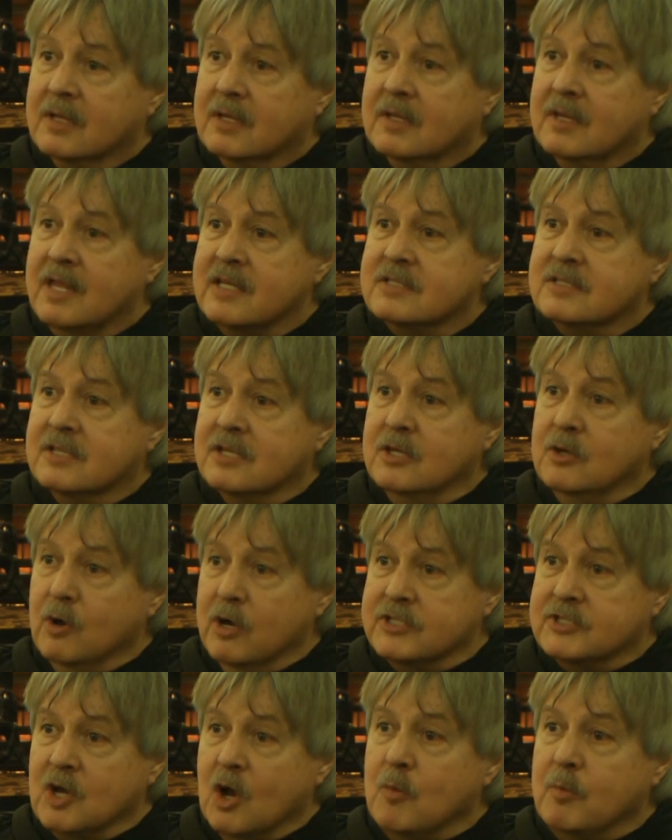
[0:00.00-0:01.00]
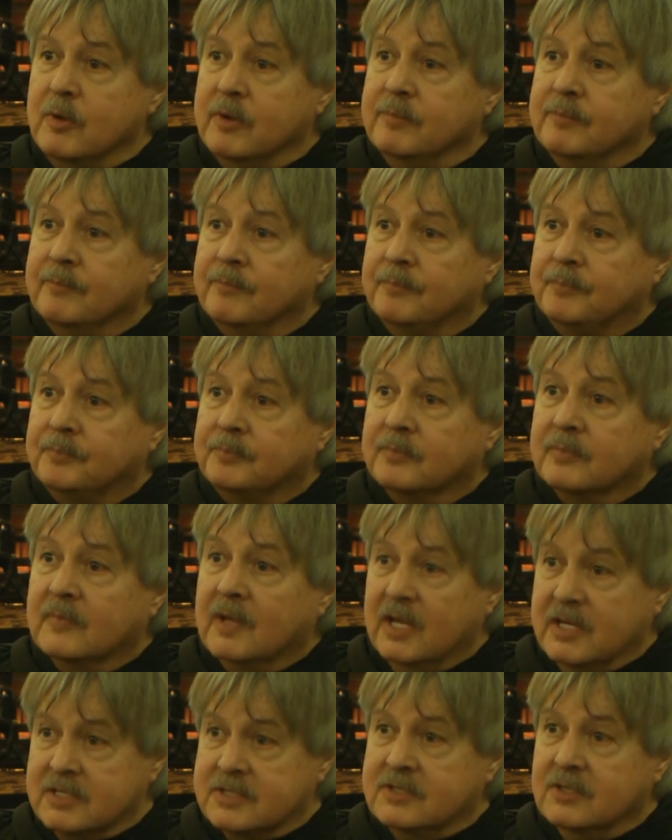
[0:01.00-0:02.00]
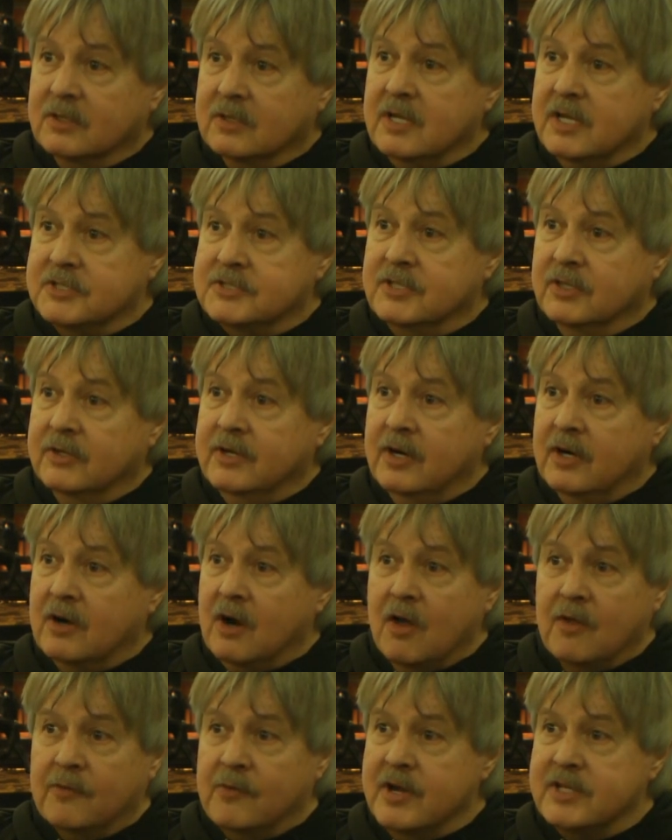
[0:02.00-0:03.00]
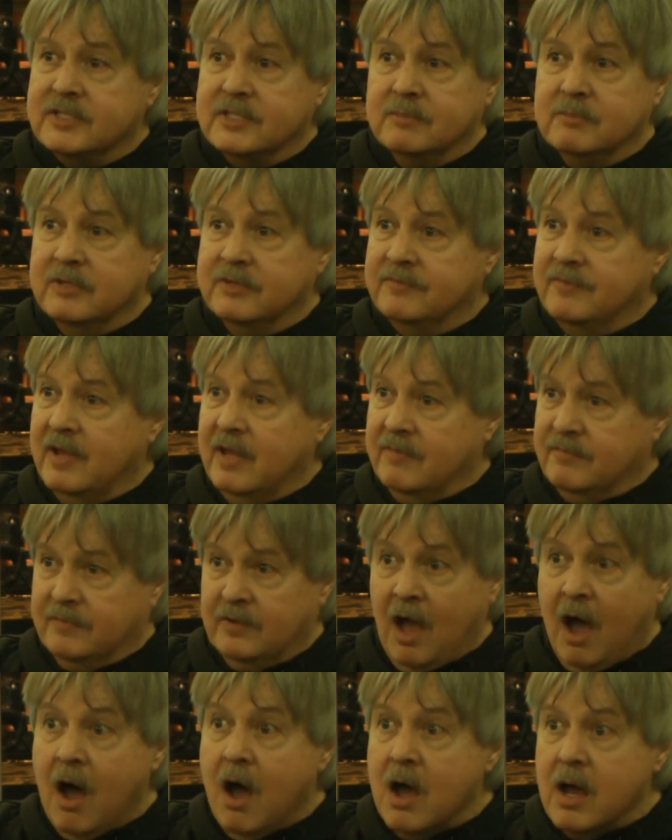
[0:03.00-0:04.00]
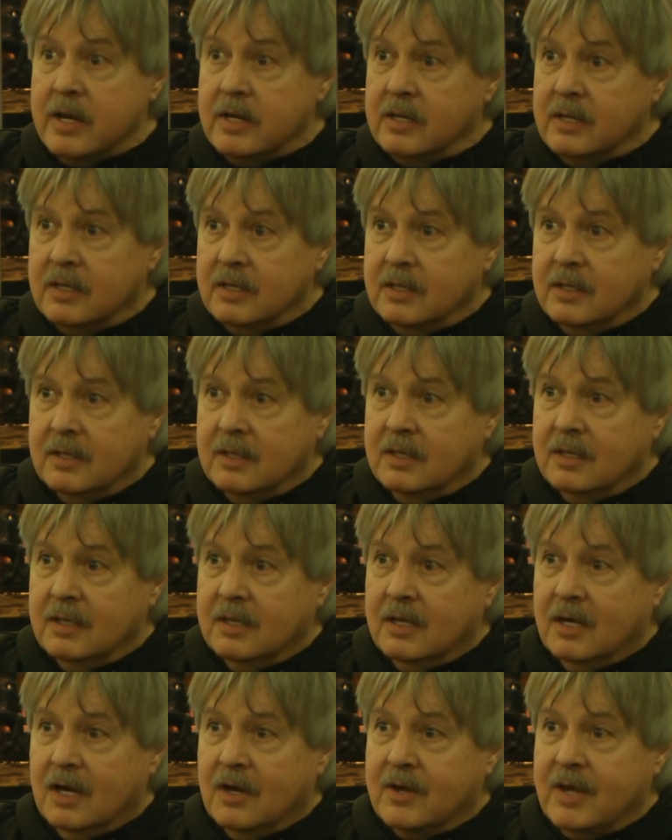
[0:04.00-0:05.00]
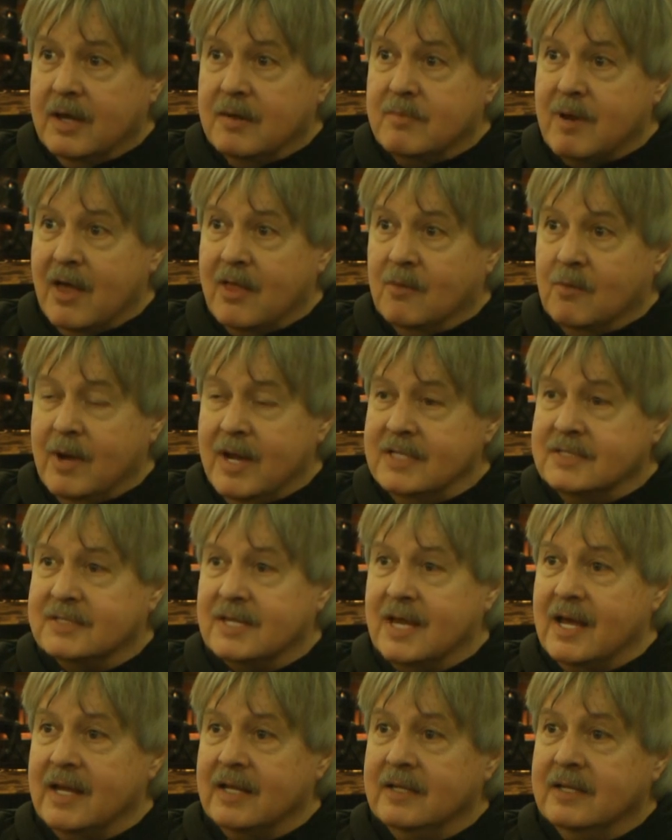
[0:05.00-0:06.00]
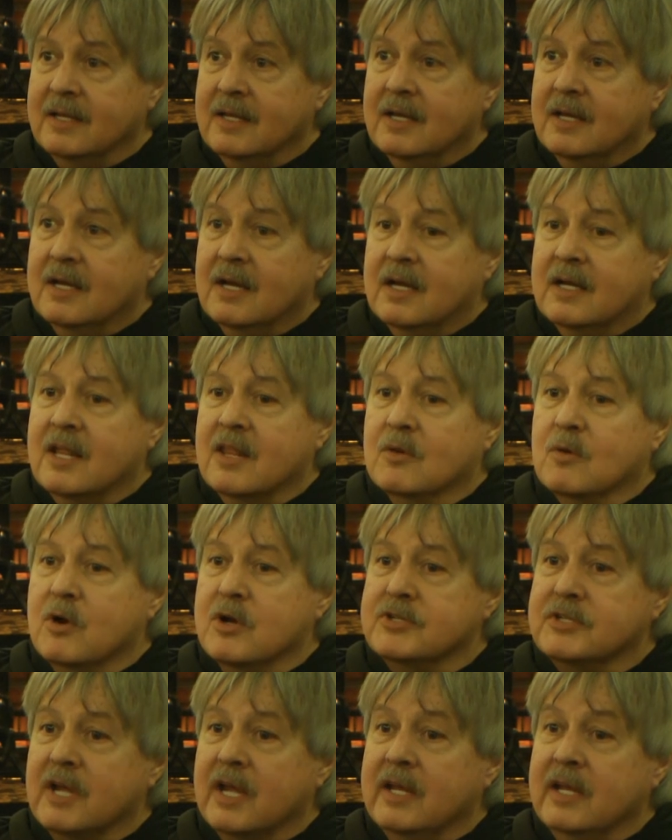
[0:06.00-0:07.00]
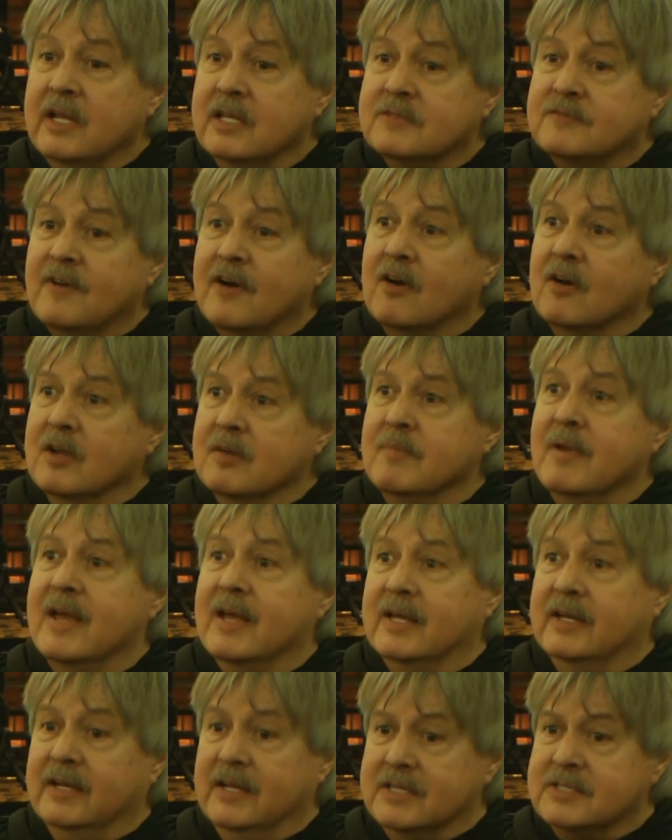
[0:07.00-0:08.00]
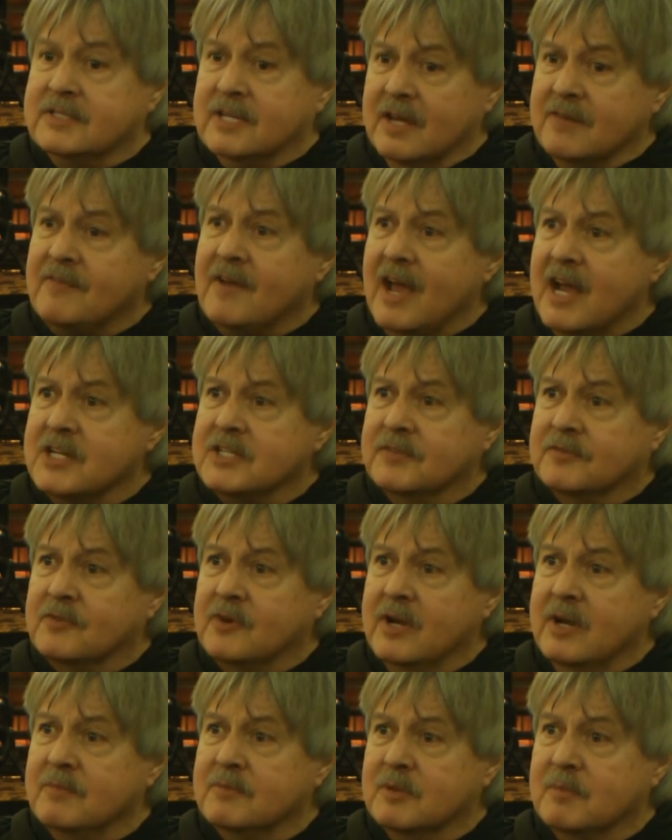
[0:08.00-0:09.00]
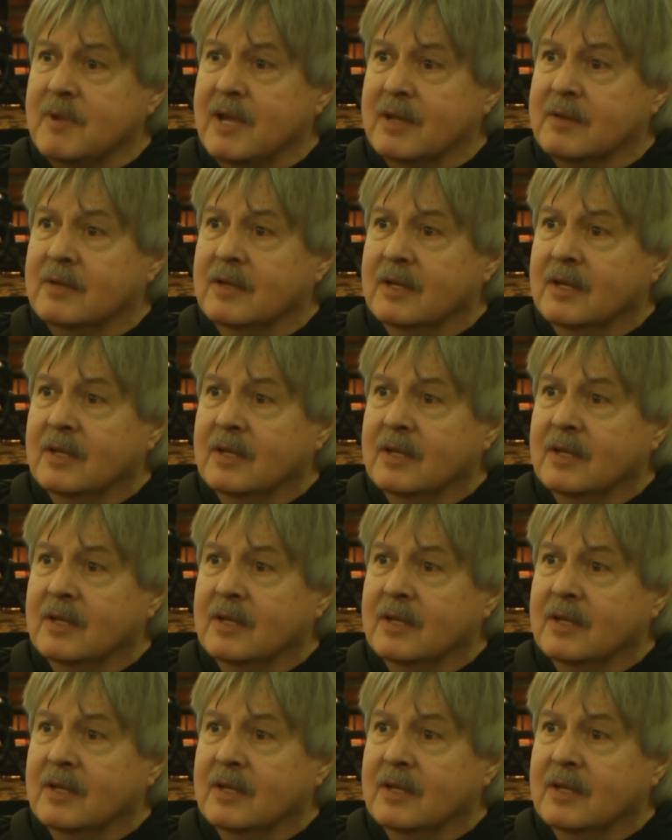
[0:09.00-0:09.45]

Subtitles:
That's the U.S. Open. It's still here. All the rest of them have gone, okay, by the wayside. In other words, and he's barely making it. It's tough action for him to make